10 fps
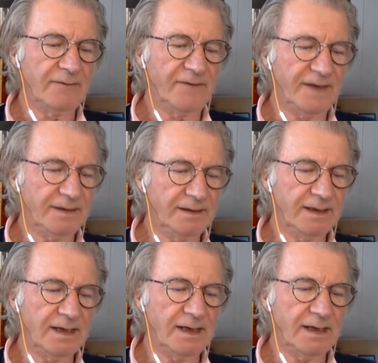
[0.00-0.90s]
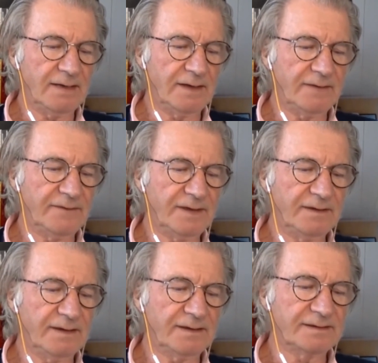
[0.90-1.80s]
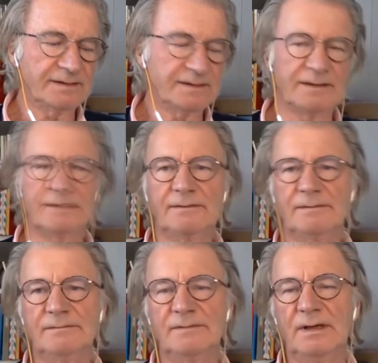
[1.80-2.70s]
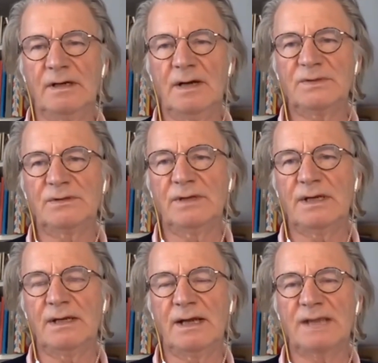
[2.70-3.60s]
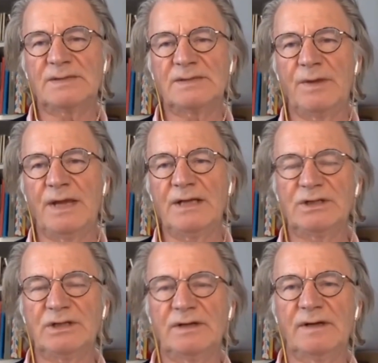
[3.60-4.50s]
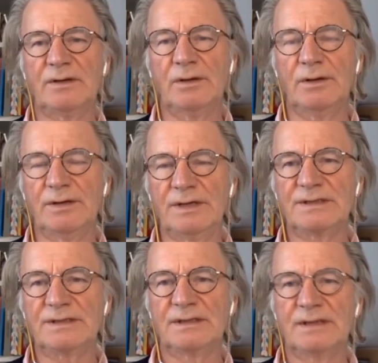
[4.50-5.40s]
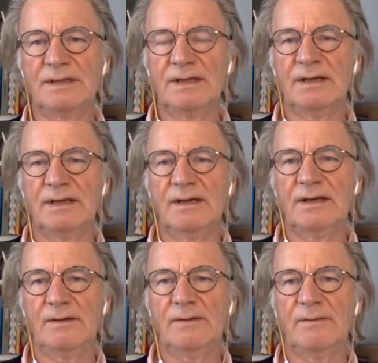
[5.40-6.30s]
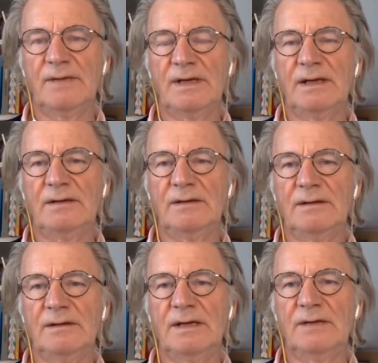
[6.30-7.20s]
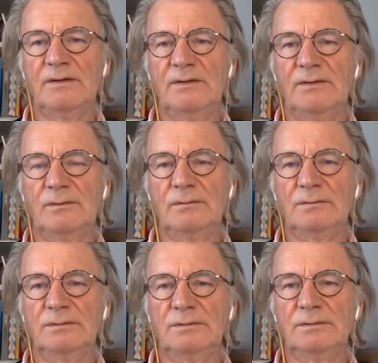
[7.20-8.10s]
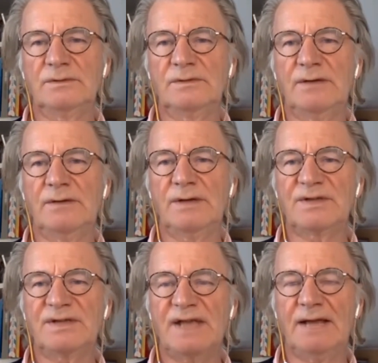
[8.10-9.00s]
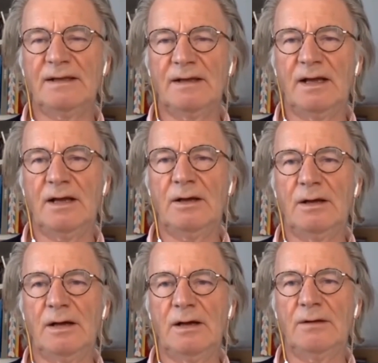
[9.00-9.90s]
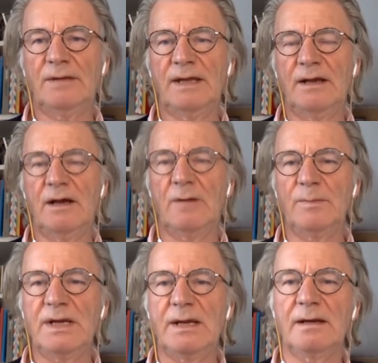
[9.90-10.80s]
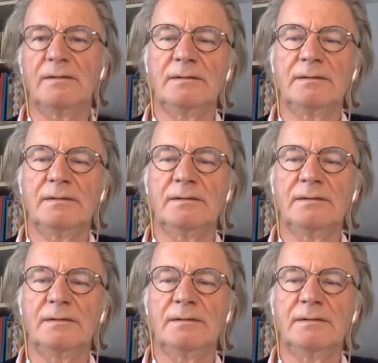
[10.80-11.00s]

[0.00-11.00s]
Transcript: finally, I think that when it comes to the exponential technologies, we really need to try to understand how they are being,